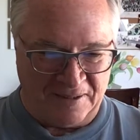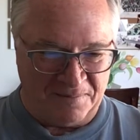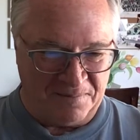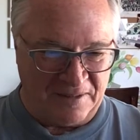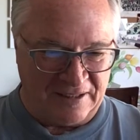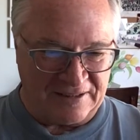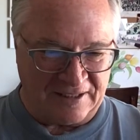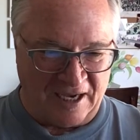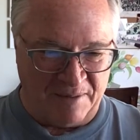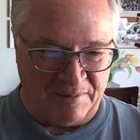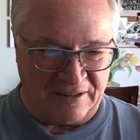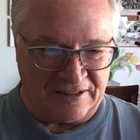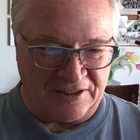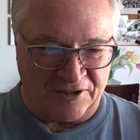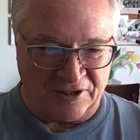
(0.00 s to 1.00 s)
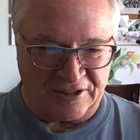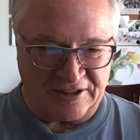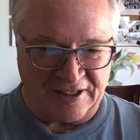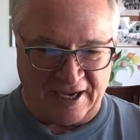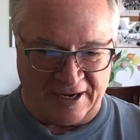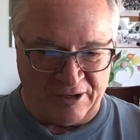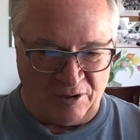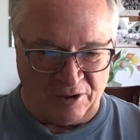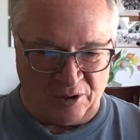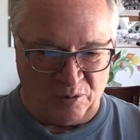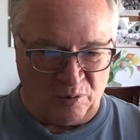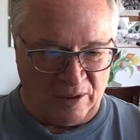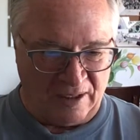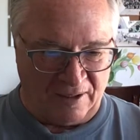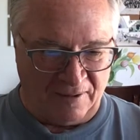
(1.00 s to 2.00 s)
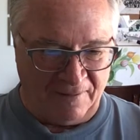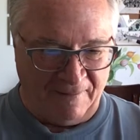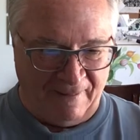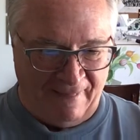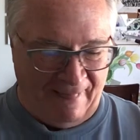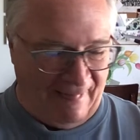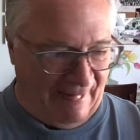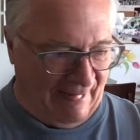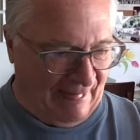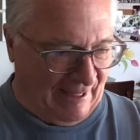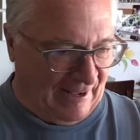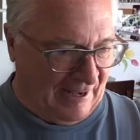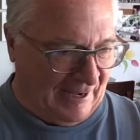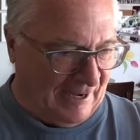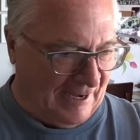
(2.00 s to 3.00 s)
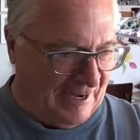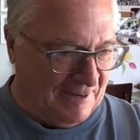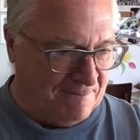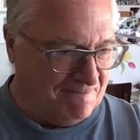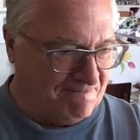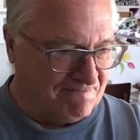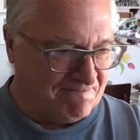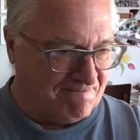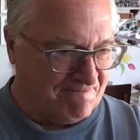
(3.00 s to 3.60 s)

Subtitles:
assignment seriously. I know you will. But